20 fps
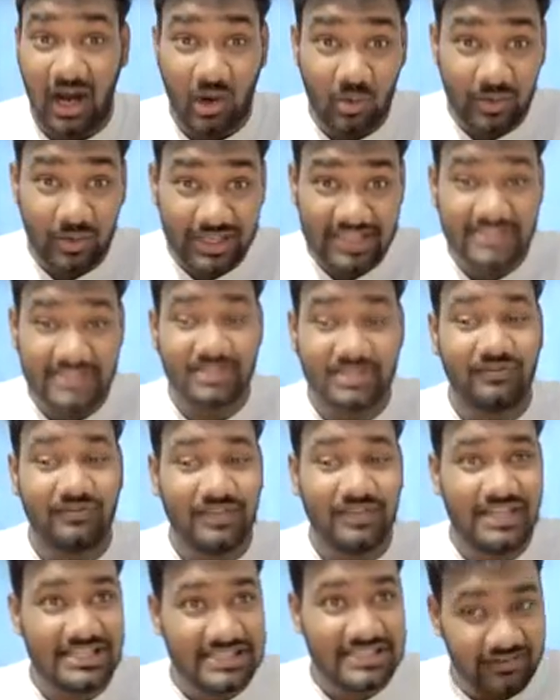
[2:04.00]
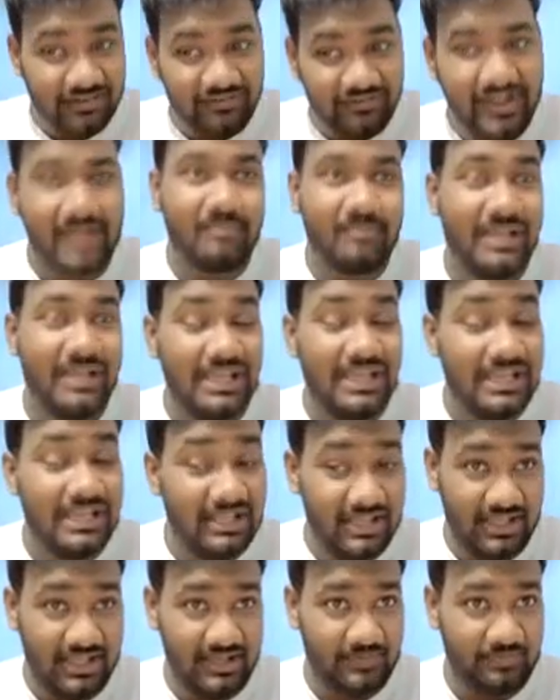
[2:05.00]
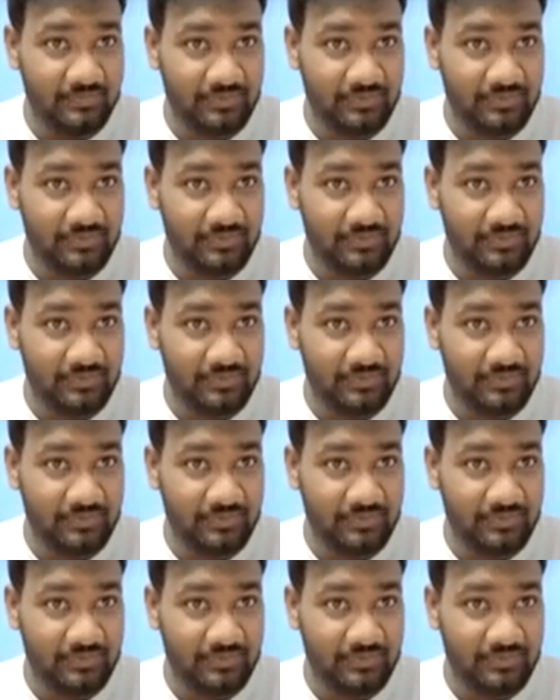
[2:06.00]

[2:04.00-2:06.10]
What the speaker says: how each of these affect PED.